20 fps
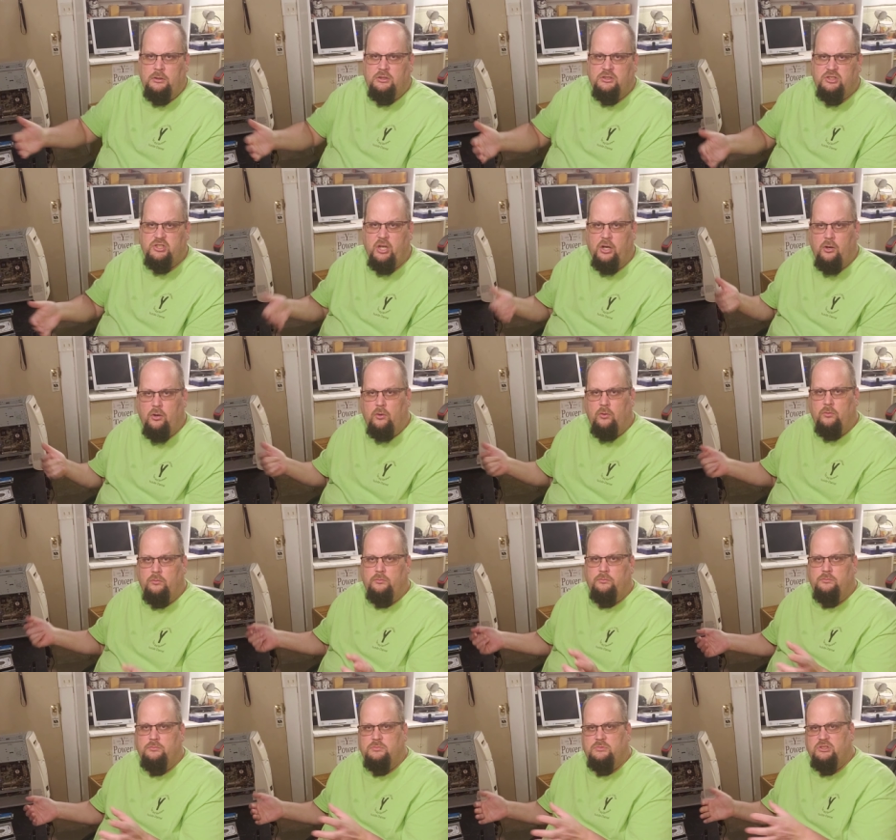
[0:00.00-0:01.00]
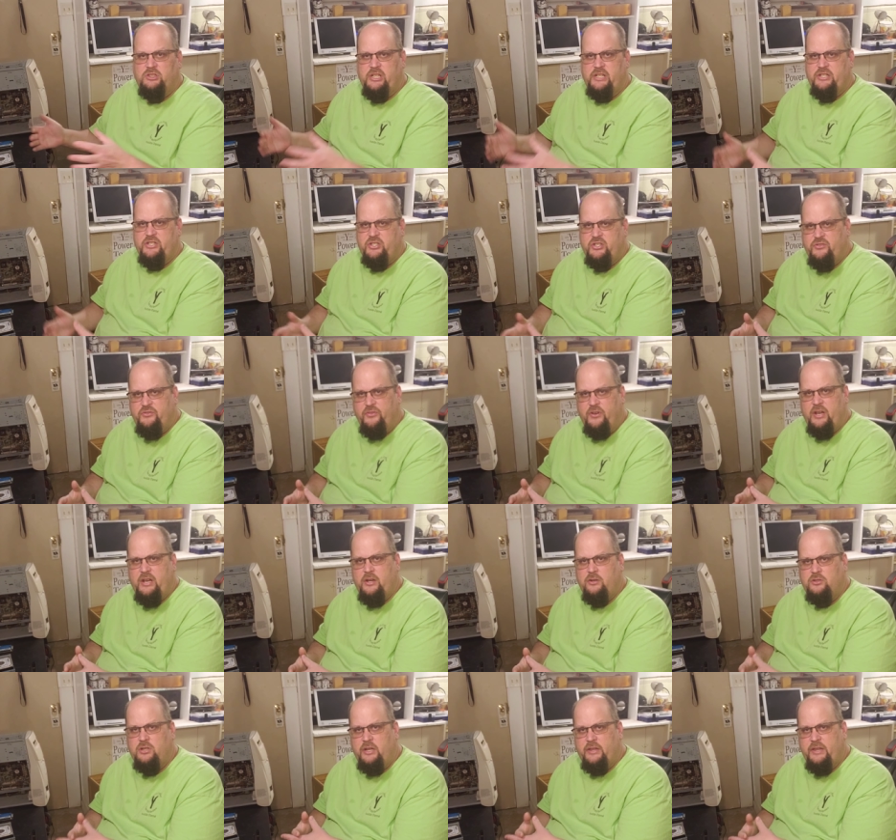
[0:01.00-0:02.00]
So since this
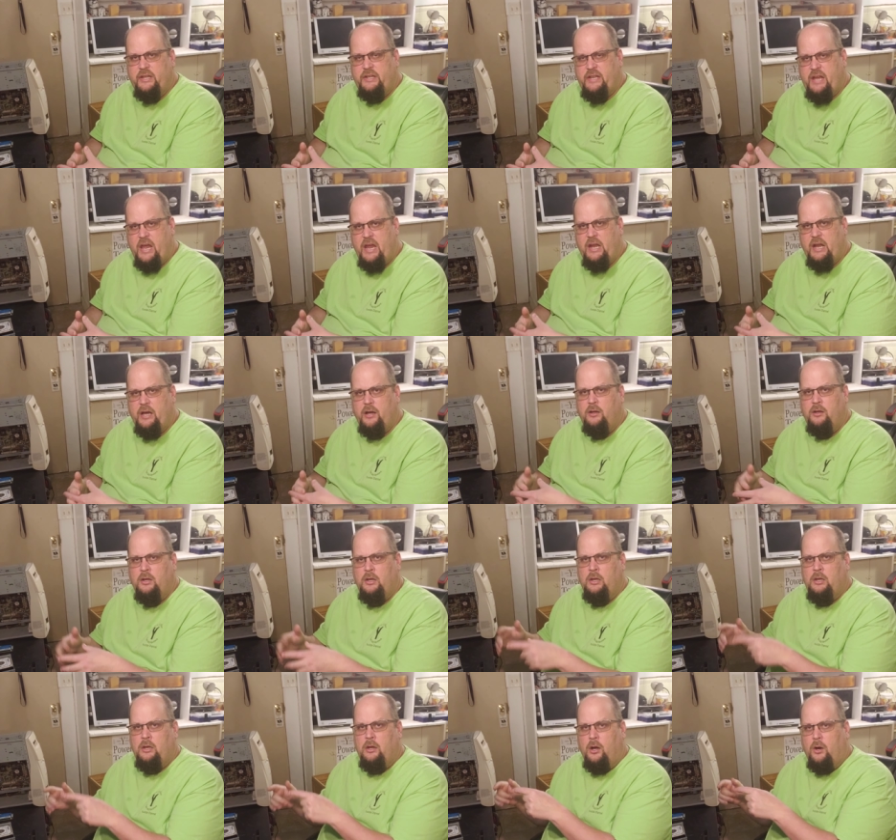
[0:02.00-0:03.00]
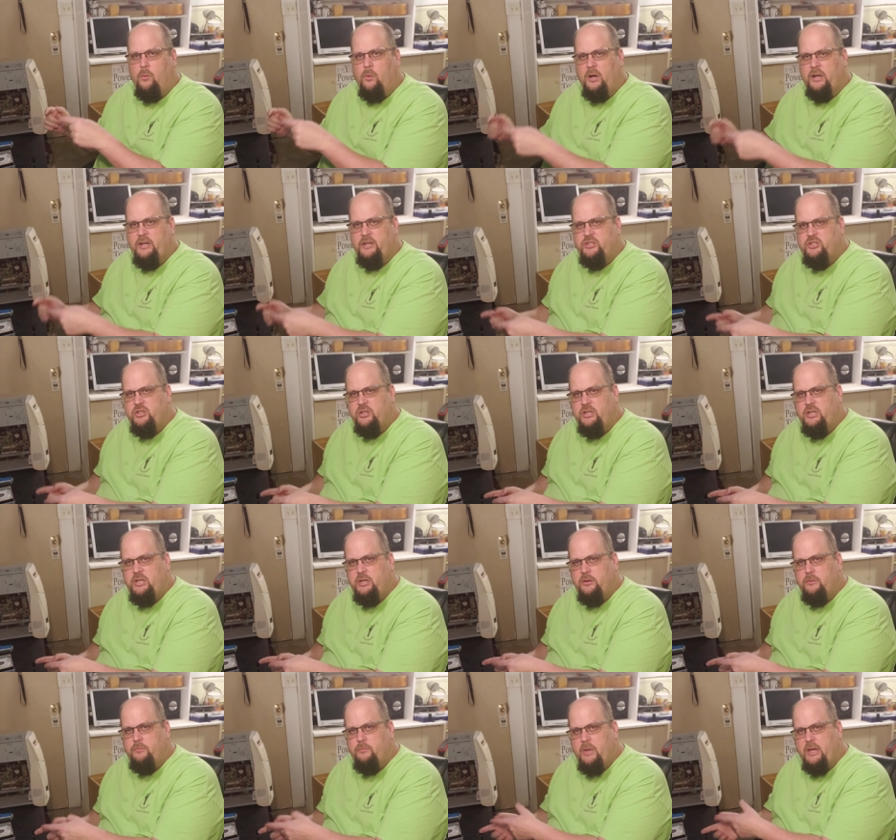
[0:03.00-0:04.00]
video is on the data, I want to
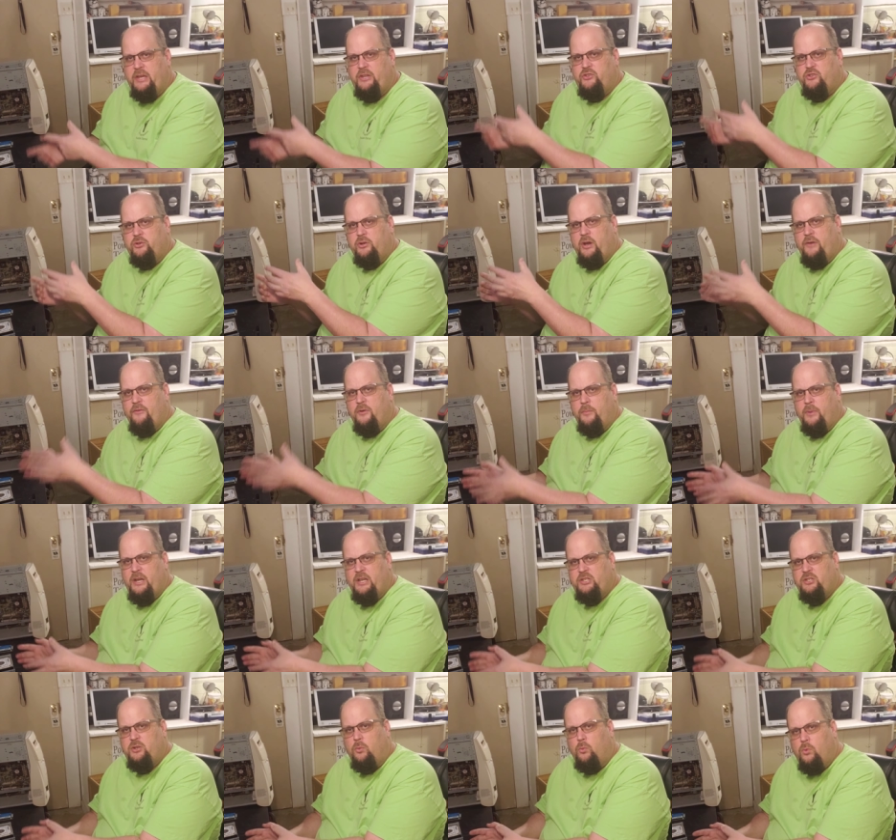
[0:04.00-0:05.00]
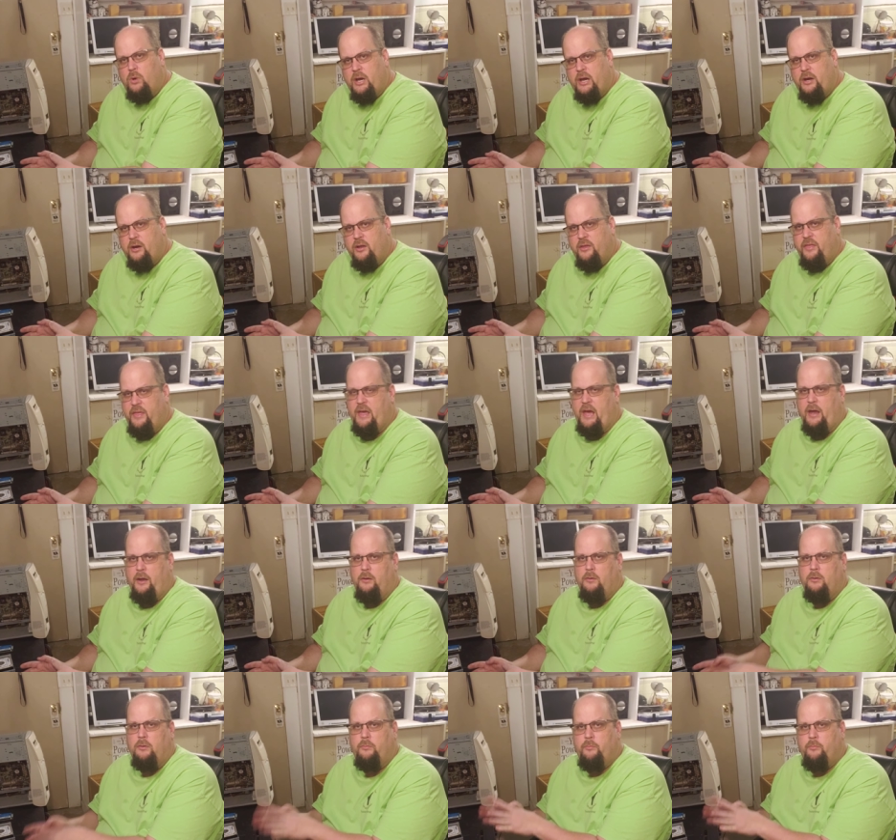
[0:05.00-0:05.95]
make sure everybody's aware of that.